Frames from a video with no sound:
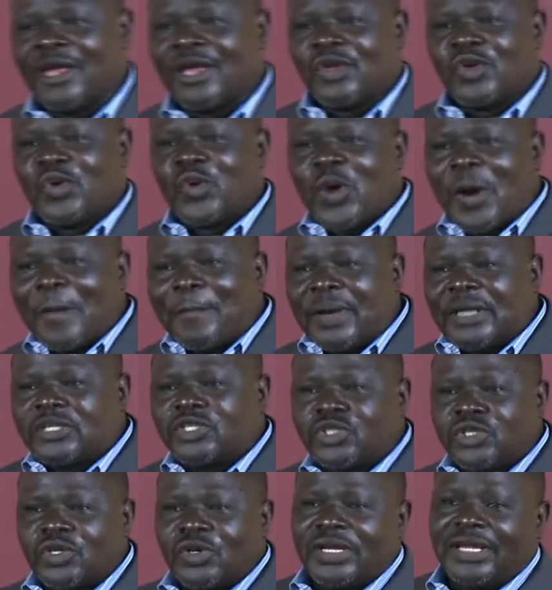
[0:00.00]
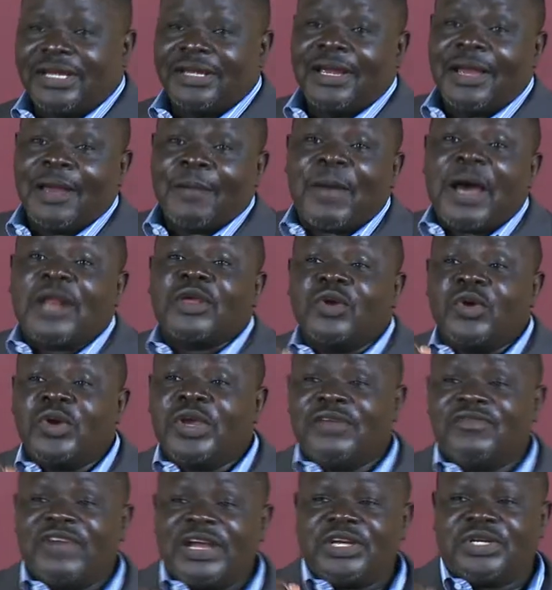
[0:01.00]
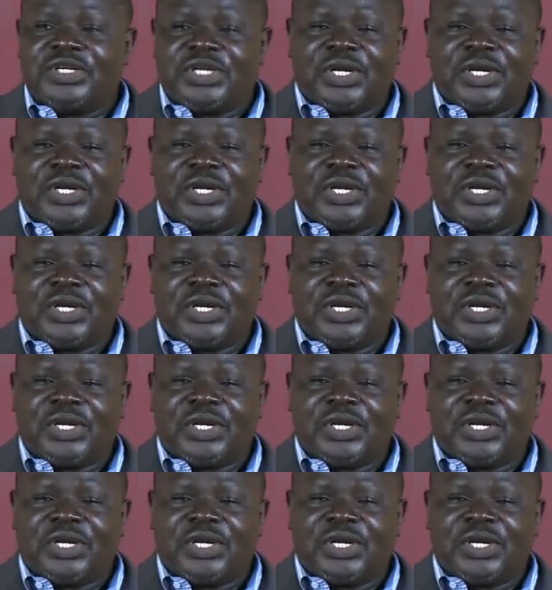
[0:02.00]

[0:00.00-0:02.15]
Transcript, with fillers: You are pursuing, but you even